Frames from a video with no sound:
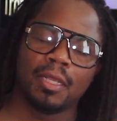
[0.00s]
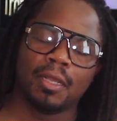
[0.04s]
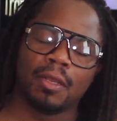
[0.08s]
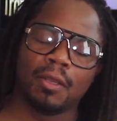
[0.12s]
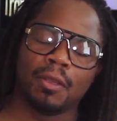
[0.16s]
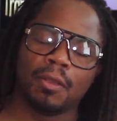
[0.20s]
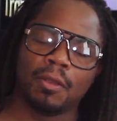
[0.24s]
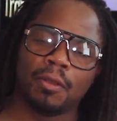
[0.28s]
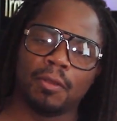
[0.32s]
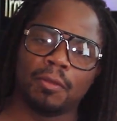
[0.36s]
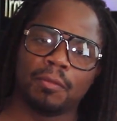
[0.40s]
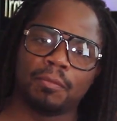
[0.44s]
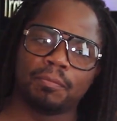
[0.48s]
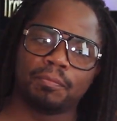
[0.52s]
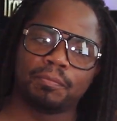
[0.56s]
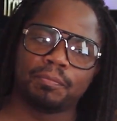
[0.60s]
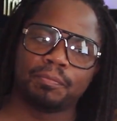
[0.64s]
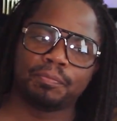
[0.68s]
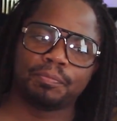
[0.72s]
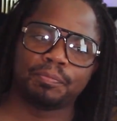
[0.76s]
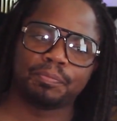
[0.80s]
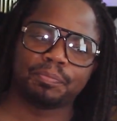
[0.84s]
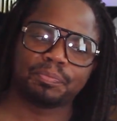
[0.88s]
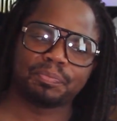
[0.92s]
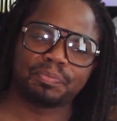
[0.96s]
Um,
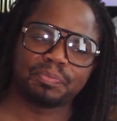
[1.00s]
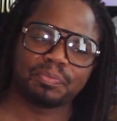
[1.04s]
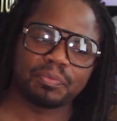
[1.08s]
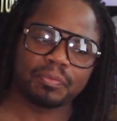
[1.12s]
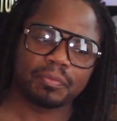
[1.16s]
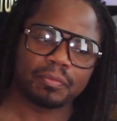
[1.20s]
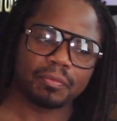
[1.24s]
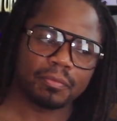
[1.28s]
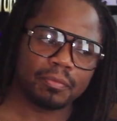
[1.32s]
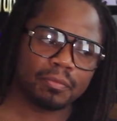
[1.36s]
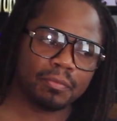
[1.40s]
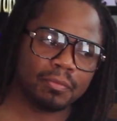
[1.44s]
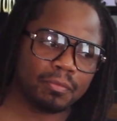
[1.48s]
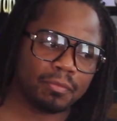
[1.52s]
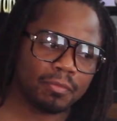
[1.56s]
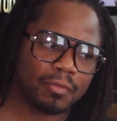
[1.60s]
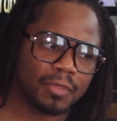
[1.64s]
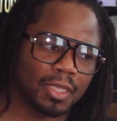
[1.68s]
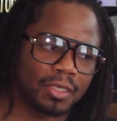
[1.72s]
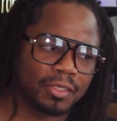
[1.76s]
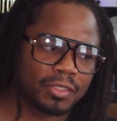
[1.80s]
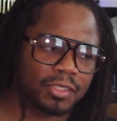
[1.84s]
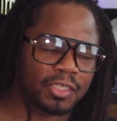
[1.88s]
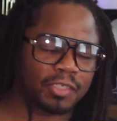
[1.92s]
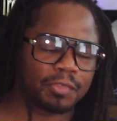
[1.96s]

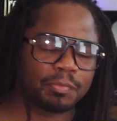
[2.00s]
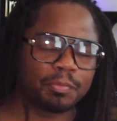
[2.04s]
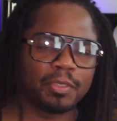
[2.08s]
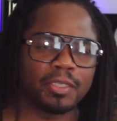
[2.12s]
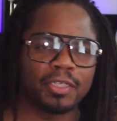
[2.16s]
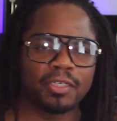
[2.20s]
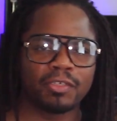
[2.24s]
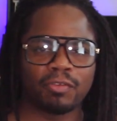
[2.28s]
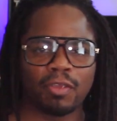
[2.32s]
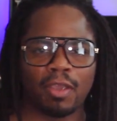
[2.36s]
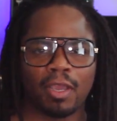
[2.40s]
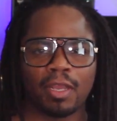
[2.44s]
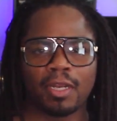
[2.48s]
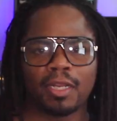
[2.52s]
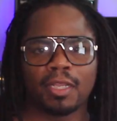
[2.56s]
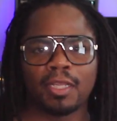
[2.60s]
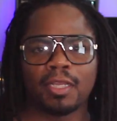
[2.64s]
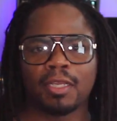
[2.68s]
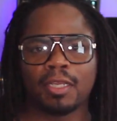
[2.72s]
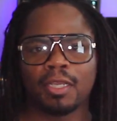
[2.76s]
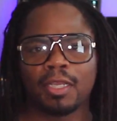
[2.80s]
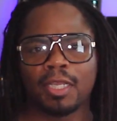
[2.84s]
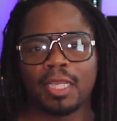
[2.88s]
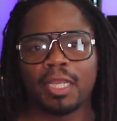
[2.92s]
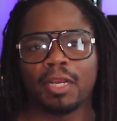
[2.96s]
I've just been trying
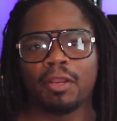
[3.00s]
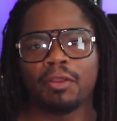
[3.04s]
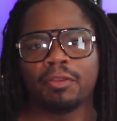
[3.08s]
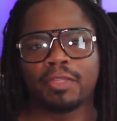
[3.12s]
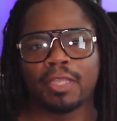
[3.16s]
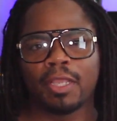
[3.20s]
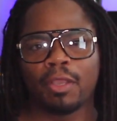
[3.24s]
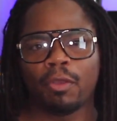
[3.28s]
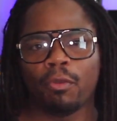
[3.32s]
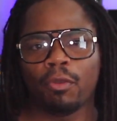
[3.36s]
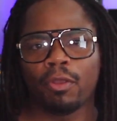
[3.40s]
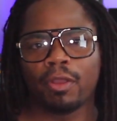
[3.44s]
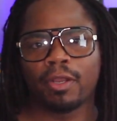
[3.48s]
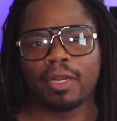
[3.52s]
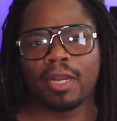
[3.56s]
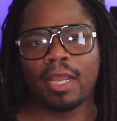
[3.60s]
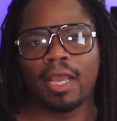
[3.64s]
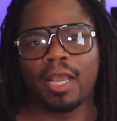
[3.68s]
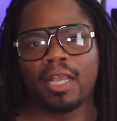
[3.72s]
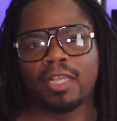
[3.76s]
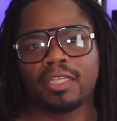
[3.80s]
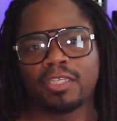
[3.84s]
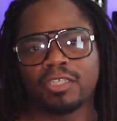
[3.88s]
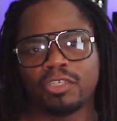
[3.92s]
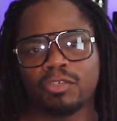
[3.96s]
to get everything
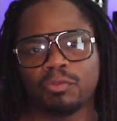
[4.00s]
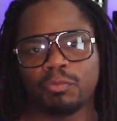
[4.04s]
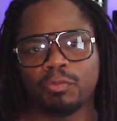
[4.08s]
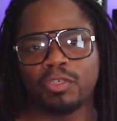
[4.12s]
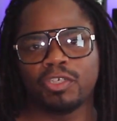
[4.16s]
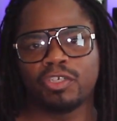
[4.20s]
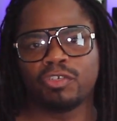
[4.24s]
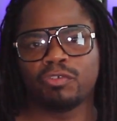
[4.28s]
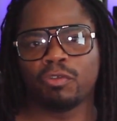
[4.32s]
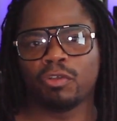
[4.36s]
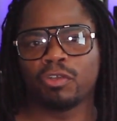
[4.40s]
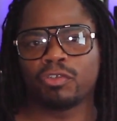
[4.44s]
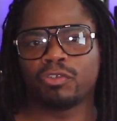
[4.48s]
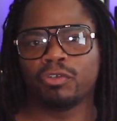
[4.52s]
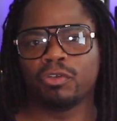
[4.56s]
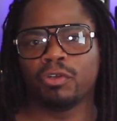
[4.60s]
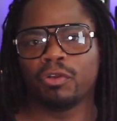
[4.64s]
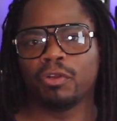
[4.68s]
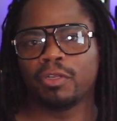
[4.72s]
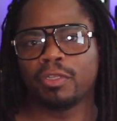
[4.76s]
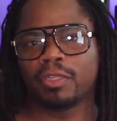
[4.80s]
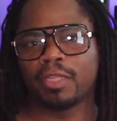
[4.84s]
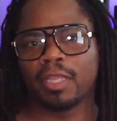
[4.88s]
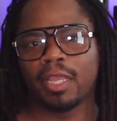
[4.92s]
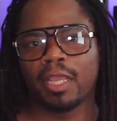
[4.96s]
organized and restructuring
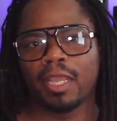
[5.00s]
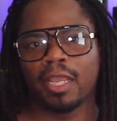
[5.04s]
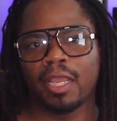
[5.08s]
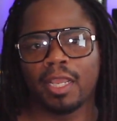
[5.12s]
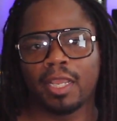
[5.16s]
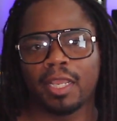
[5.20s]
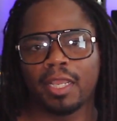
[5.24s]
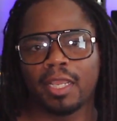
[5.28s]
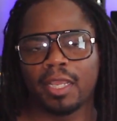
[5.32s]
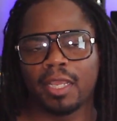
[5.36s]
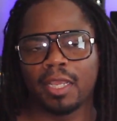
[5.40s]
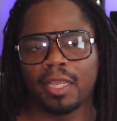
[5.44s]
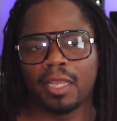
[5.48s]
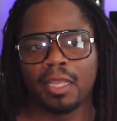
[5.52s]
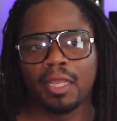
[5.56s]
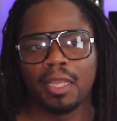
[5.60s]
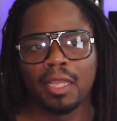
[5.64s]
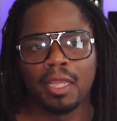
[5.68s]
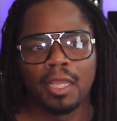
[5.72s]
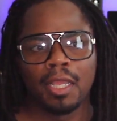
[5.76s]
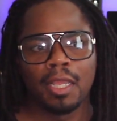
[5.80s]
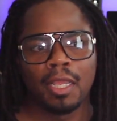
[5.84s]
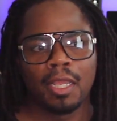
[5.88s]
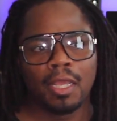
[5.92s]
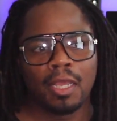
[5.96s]
everything. And
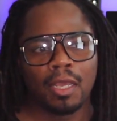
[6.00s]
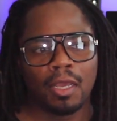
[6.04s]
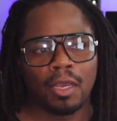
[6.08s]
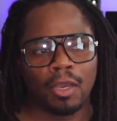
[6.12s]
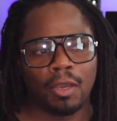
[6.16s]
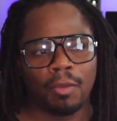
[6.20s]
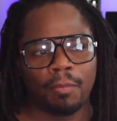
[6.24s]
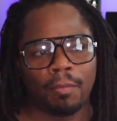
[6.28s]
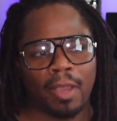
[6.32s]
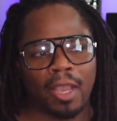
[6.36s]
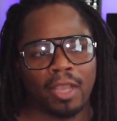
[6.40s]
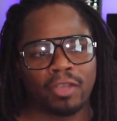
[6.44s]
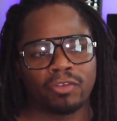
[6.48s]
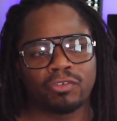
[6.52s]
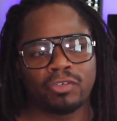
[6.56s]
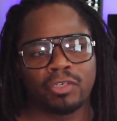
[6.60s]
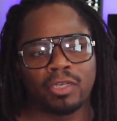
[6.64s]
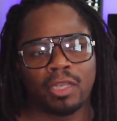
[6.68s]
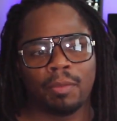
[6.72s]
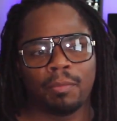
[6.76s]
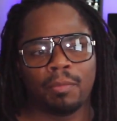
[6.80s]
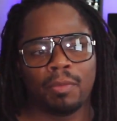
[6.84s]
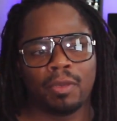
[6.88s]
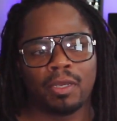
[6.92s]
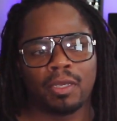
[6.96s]
um,
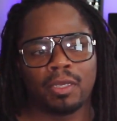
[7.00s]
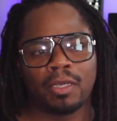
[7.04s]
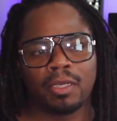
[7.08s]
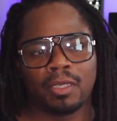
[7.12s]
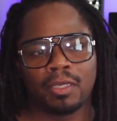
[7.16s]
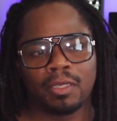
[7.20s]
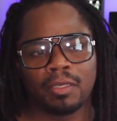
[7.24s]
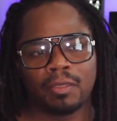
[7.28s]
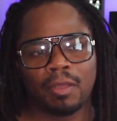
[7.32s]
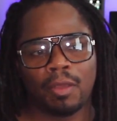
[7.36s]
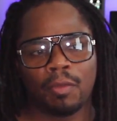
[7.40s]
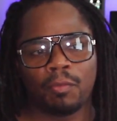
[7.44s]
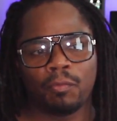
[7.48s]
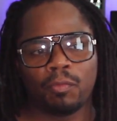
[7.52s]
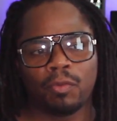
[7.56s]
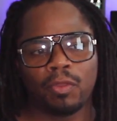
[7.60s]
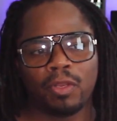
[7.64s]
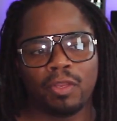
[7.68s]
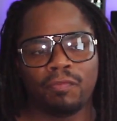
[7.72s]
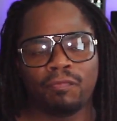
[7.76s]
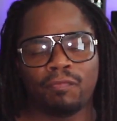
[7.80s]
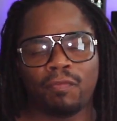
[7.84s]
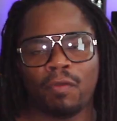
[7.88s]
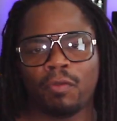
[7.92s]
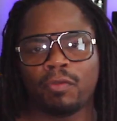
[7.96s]
actually, I'm uh, I'm
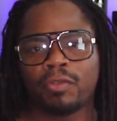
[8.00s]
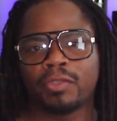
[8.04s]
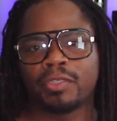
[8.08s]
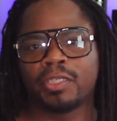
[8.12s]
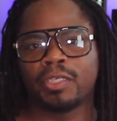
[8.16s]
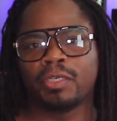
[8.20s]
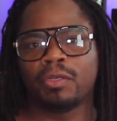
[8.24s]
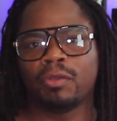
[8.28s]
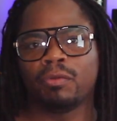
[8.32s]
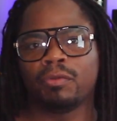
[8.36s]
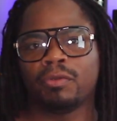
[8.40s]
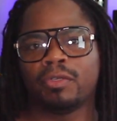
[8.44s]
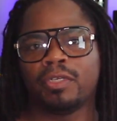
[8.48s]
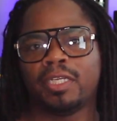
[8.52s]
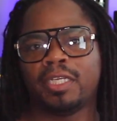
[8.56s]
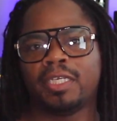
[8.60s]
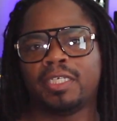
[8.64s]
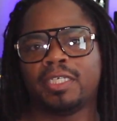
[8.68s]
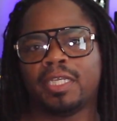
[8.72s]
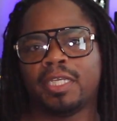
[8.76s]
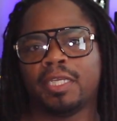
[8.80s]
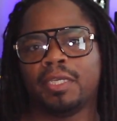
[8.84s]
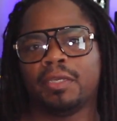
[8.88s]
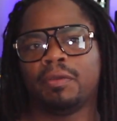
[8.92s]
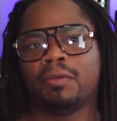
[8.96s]
really focusing on
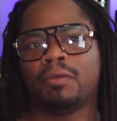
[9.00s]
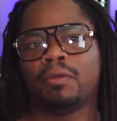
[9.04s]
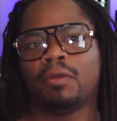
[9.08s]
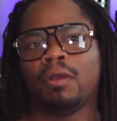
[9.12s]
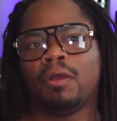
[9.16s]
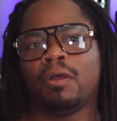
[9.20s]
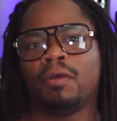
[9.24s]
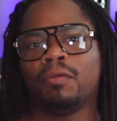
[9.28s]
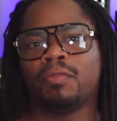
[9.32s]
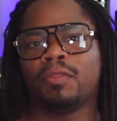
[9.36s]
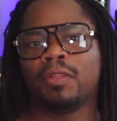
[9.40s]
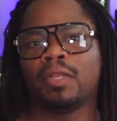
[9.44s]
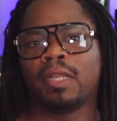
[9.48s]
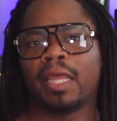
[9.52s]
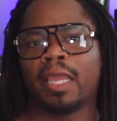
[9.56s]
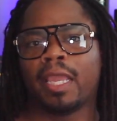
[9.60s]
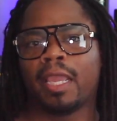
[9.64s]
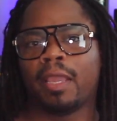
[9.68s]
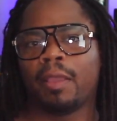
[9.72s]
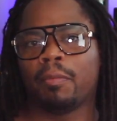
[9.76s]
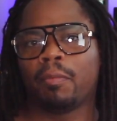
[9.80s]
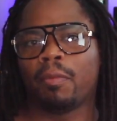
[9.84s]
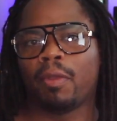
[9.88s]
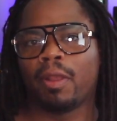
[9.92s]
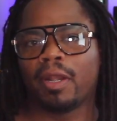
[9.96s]
detail of the
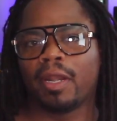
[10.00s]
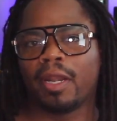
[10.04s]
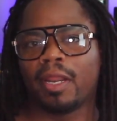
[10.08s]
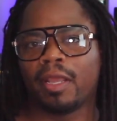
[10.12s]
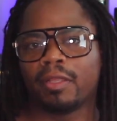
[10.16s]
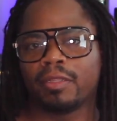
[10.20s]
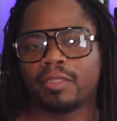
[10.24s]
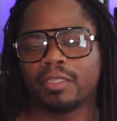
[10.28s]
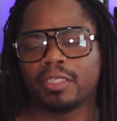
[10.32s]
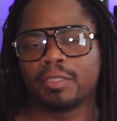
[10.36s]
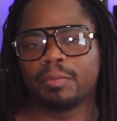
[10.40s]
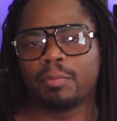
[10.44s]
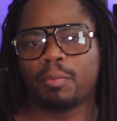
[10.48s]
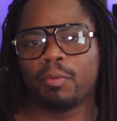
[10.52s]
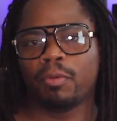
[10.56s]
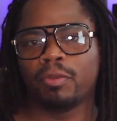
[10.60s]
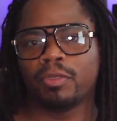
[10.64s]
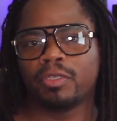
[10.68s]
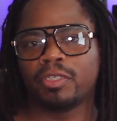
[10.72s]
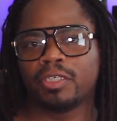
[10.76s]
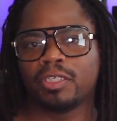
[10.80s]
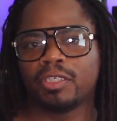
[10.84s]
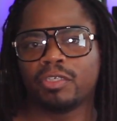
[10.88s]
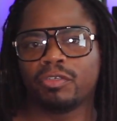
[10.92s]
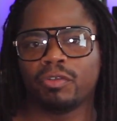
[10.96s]
lab right now at this
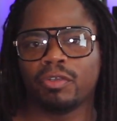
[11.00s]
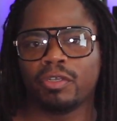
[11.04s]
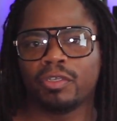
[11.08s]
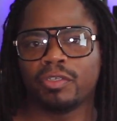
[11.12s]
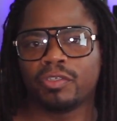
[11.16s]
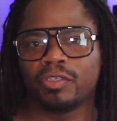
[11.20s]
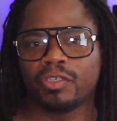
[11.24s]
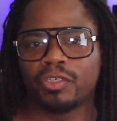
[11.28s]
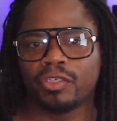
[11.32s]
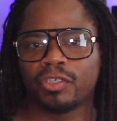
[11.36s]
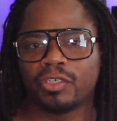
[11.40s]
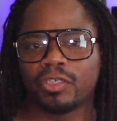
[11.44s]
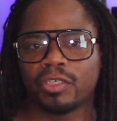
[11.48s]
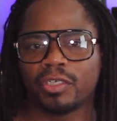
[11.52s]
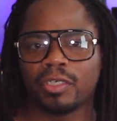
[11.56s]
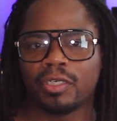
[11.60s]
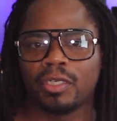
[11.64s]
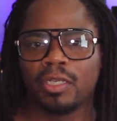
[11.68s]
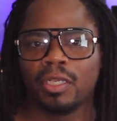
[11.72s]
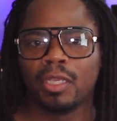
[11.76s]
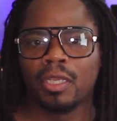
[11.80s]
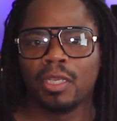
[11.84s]
point, just transition